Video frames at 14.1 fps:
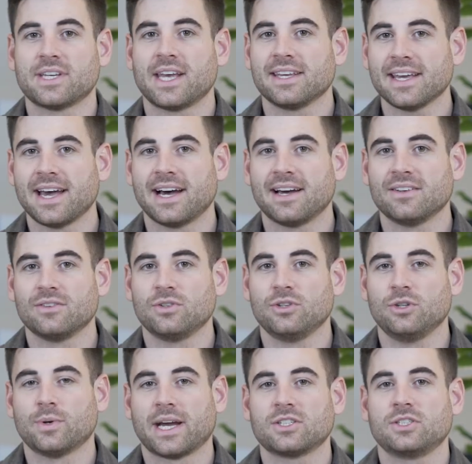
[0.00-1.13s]
take out,
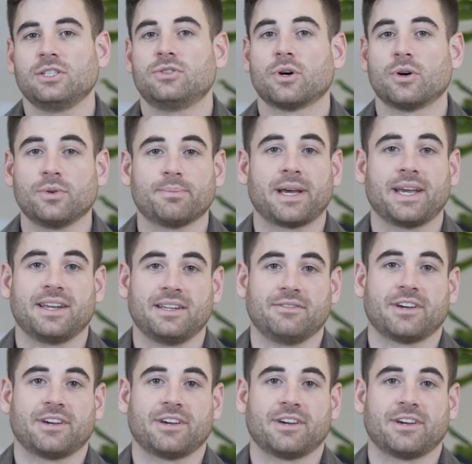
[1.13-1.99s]
you actually don't pay any